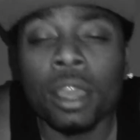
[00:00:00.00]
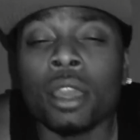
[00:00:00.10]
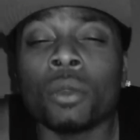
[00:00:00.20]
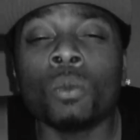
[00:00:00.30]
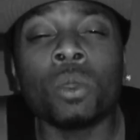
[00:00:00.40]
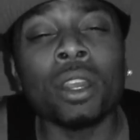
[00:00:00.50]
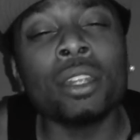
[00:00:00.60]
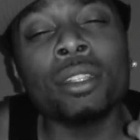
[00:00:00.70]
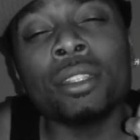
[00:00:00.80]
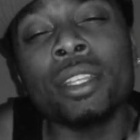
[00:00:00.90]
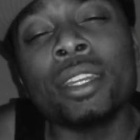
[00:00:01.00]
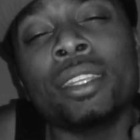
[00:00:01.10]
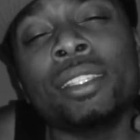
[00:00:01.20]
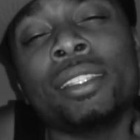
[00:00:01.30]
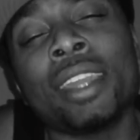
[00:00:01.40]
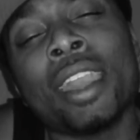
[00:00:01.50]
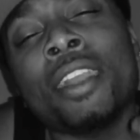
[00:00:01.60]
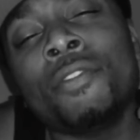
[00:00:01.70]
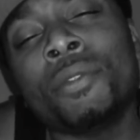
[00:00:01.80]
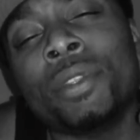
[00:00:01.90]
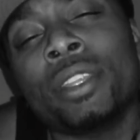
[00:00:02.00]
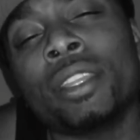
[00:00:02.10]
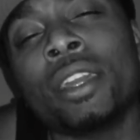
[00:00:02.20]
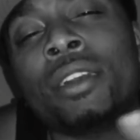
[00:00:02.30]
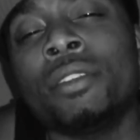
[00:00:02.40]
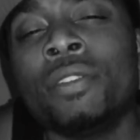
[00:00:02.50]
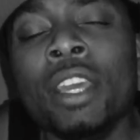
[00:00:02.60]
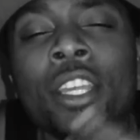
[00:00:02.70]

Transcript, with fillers: And one look is never enough.